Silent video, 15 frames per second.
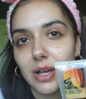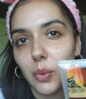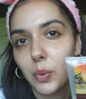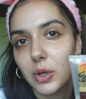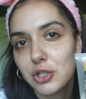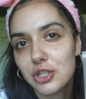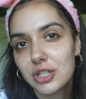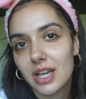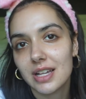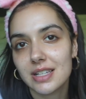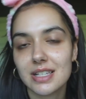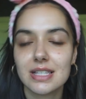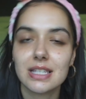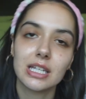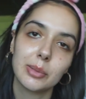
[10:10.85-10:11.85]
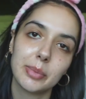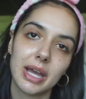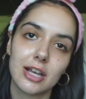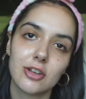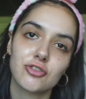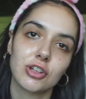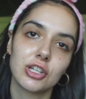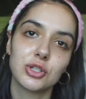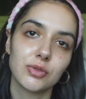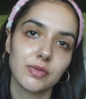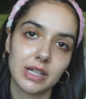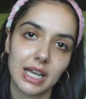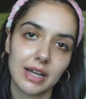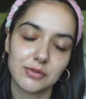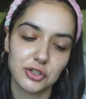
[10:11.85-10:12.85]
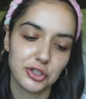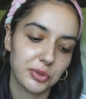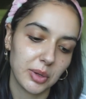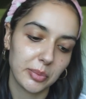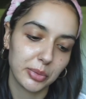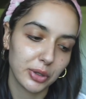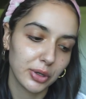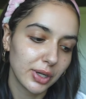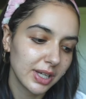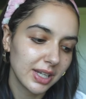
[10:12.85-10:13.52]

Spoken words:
which yes is a little bit extra, you don't really have to do it, but